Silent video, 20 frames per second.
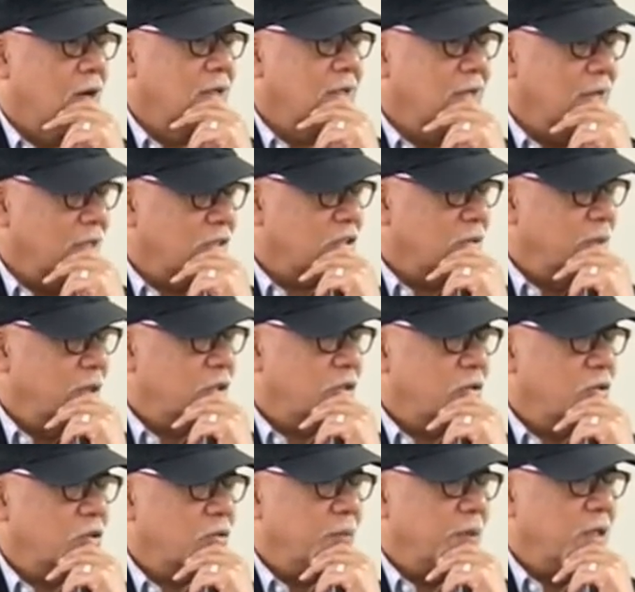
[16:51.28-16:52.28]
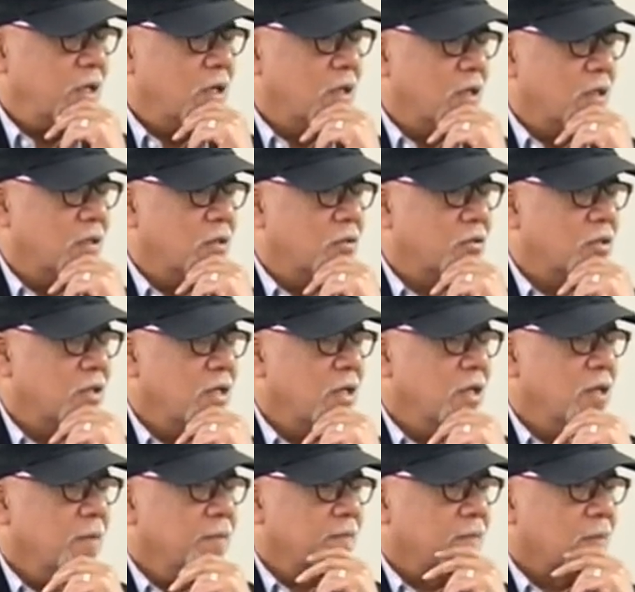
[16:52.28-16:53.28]
He had some issues because
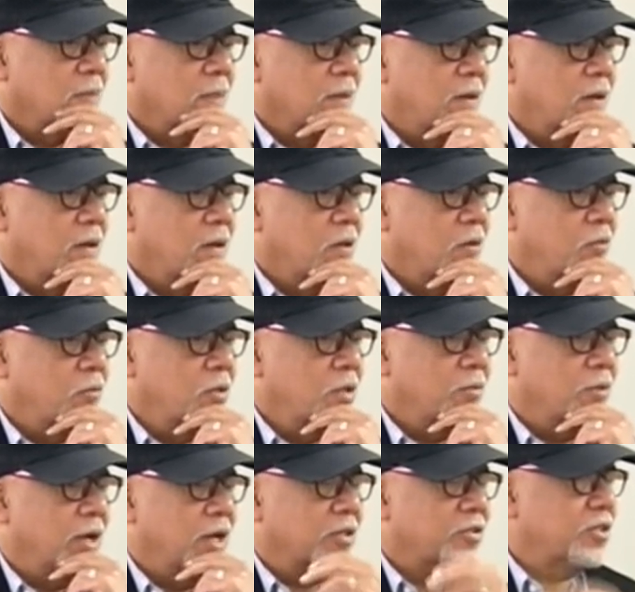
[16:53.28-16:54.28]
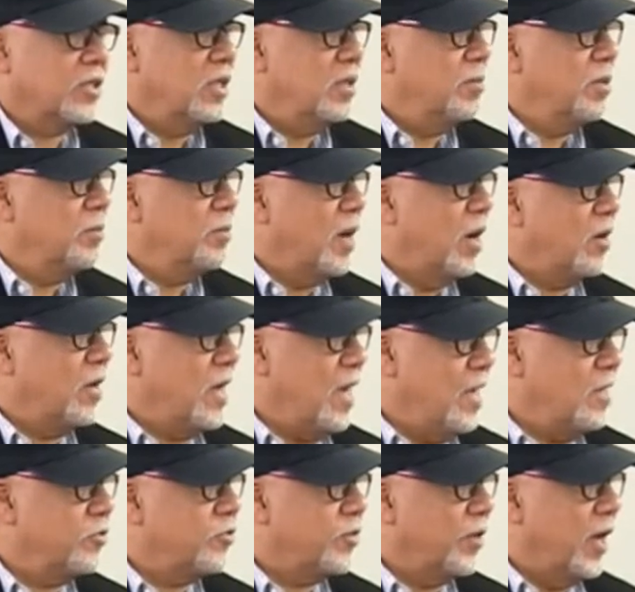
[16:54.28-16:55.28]
we were asking him about
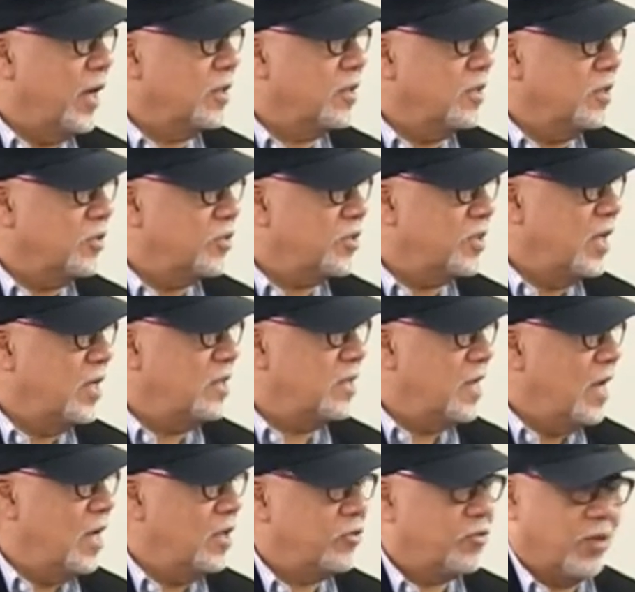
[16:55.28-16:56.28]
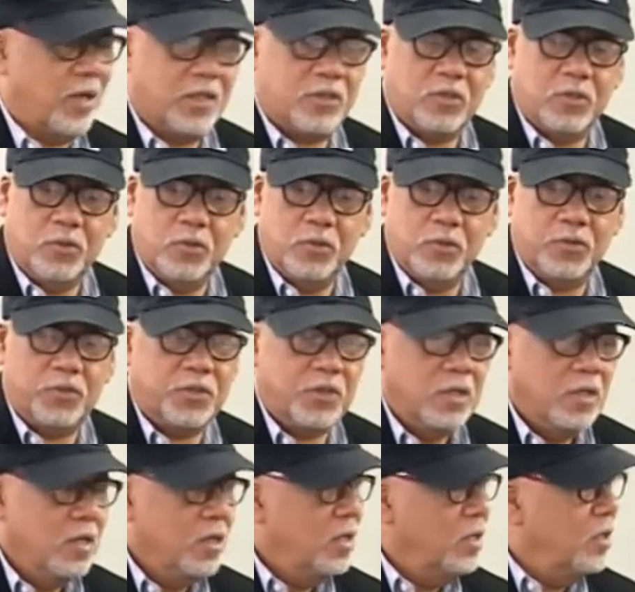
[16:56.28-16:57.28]
contracting and state contracts. Right.
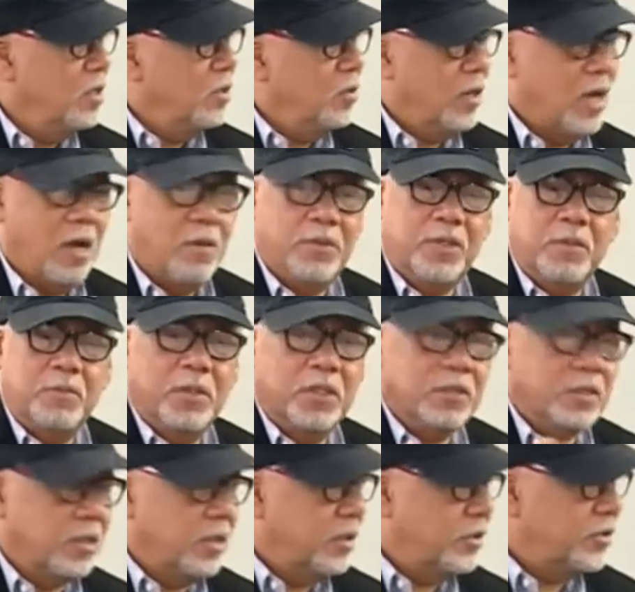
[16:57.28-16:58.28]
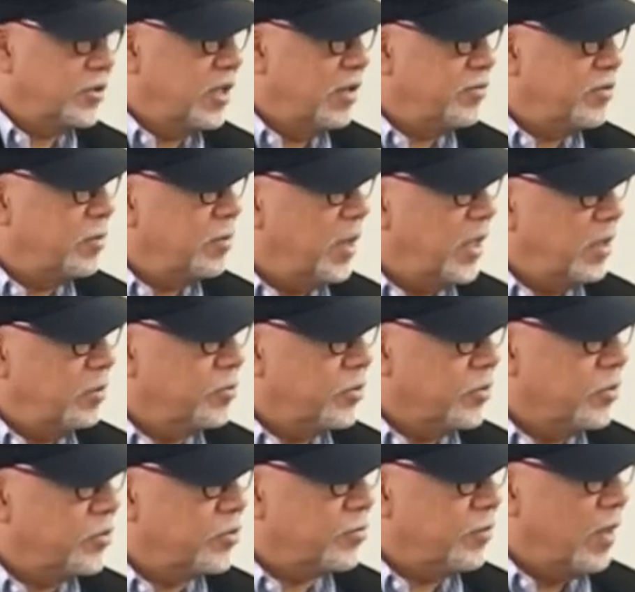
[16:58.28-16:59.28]
How many millionaires have you made,
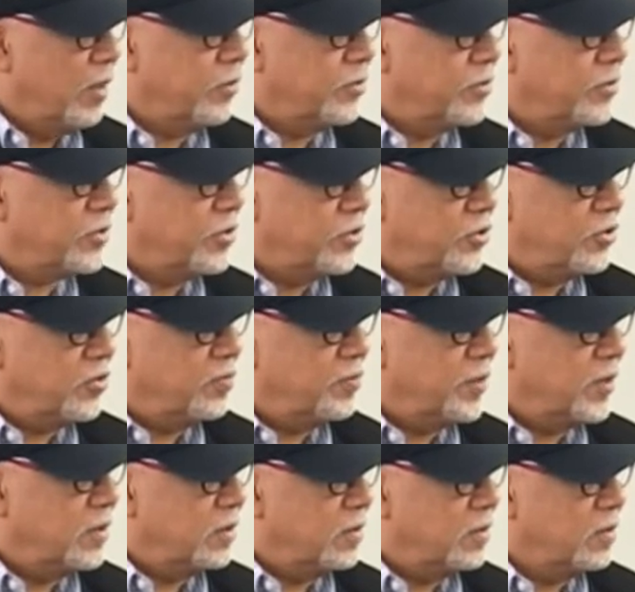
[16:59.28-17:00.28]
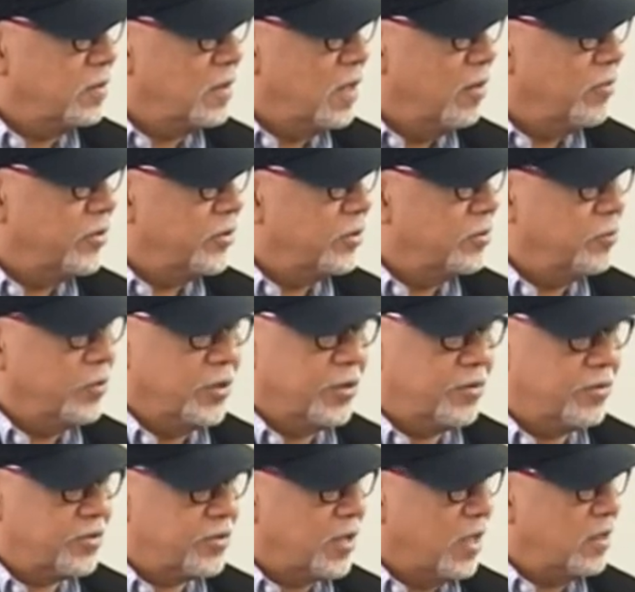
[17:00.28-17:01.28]
Bruce Rauner, since you've been governor with
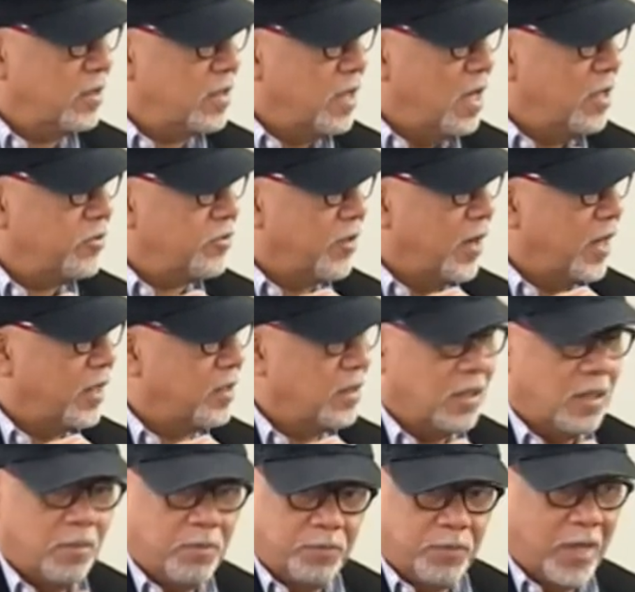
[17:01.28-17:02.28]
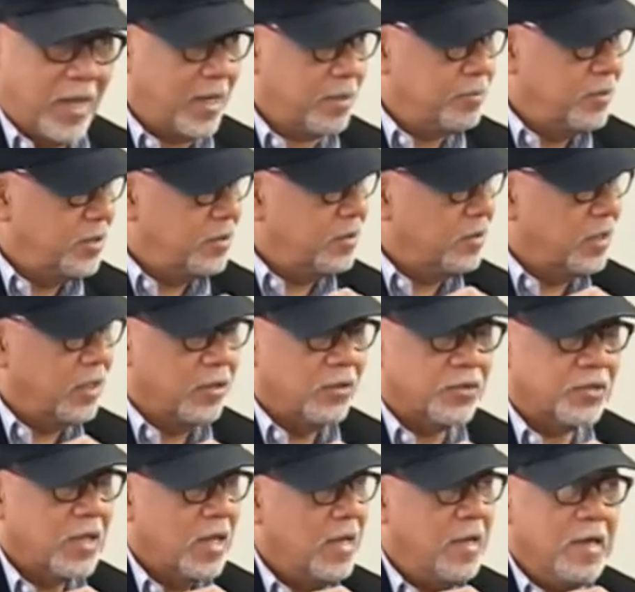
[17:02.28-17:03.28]
state contracting? And black
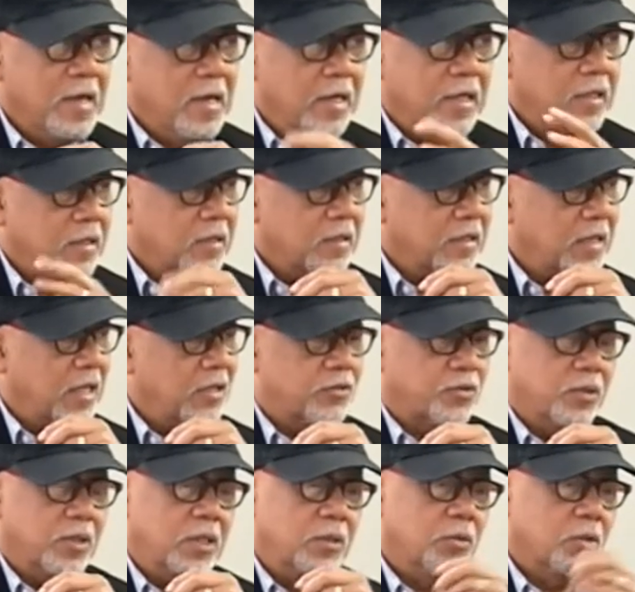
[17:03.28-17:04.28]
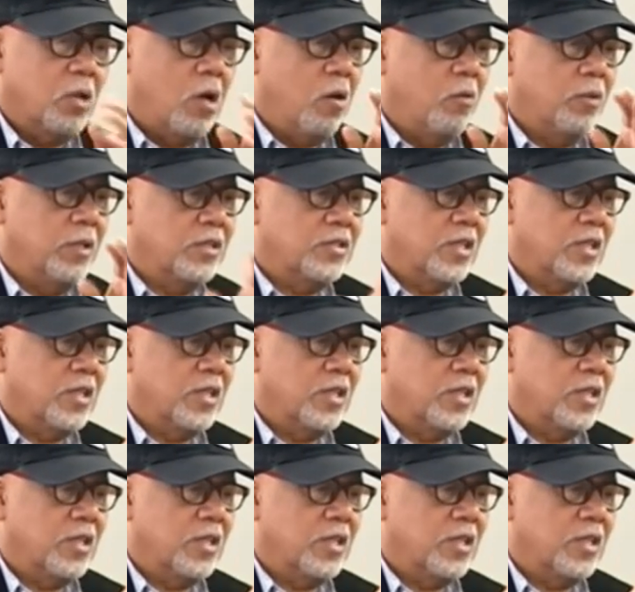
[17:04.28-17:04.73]
millionaires. He couldn't answer. He would always